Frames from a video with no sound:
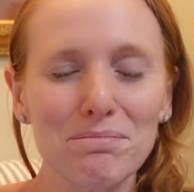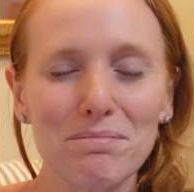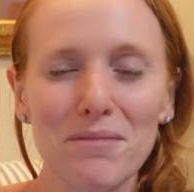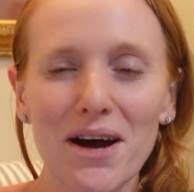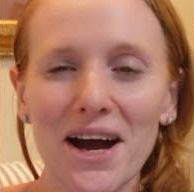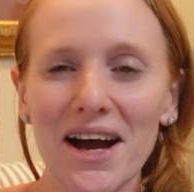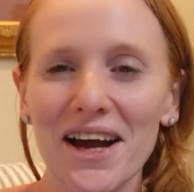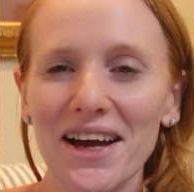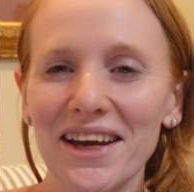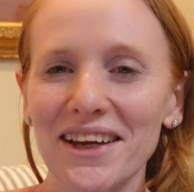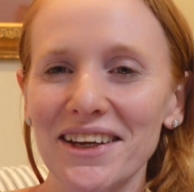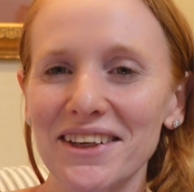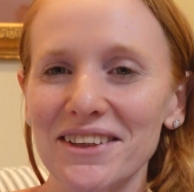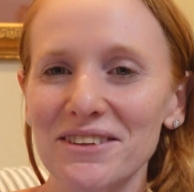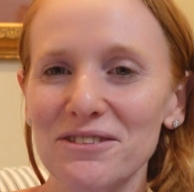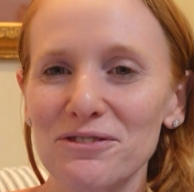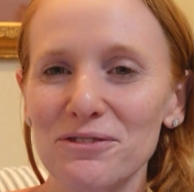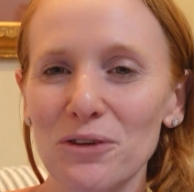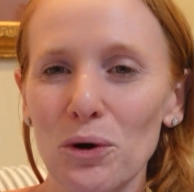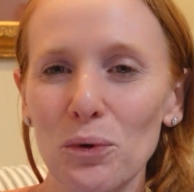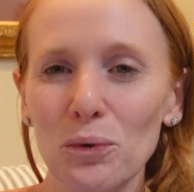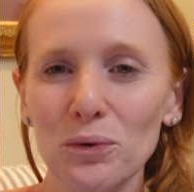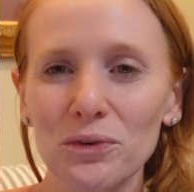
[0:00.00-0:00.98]
My
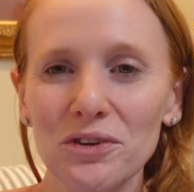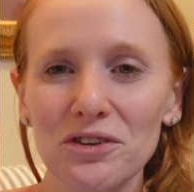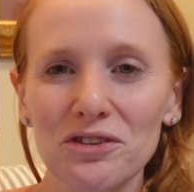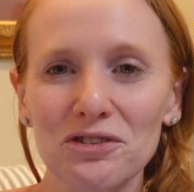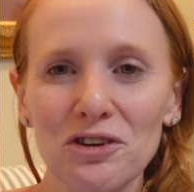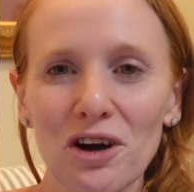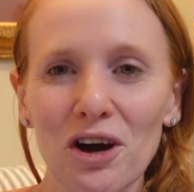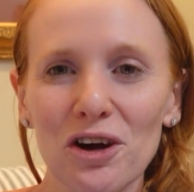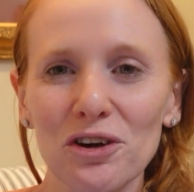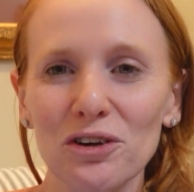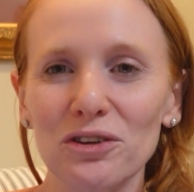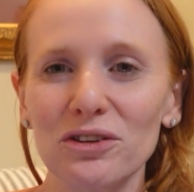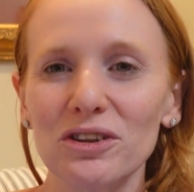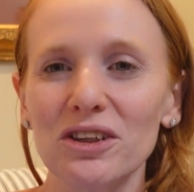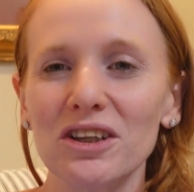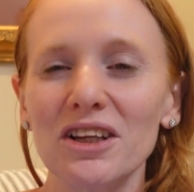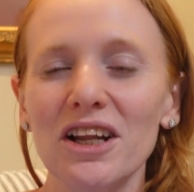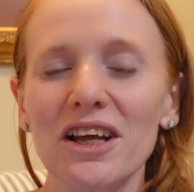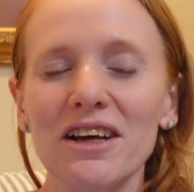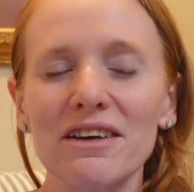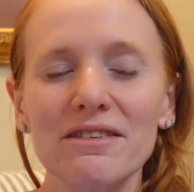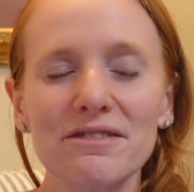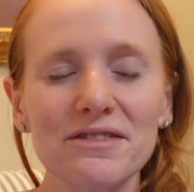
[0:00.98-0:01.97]
oldest daughter
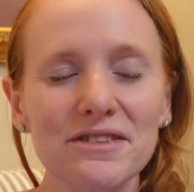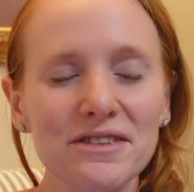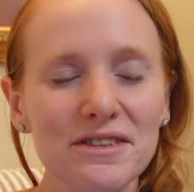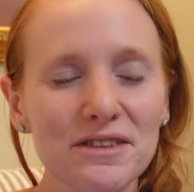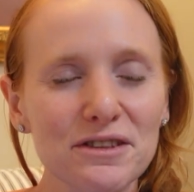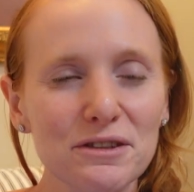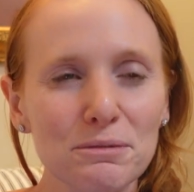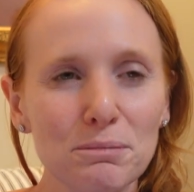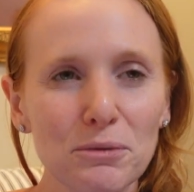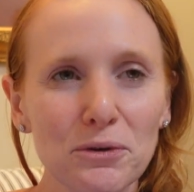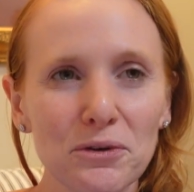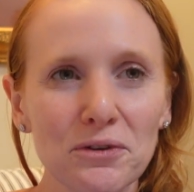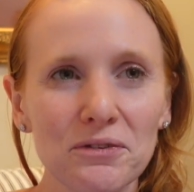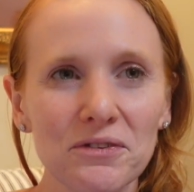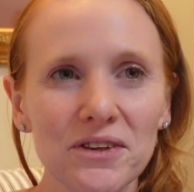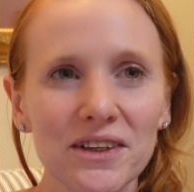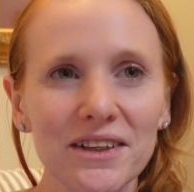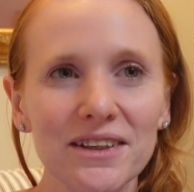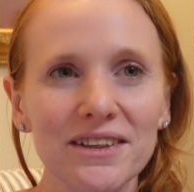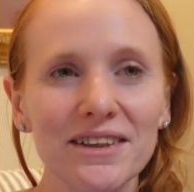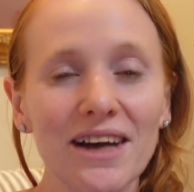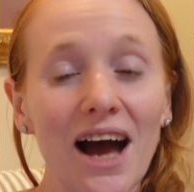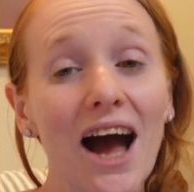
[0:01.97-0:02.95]
loves this movie.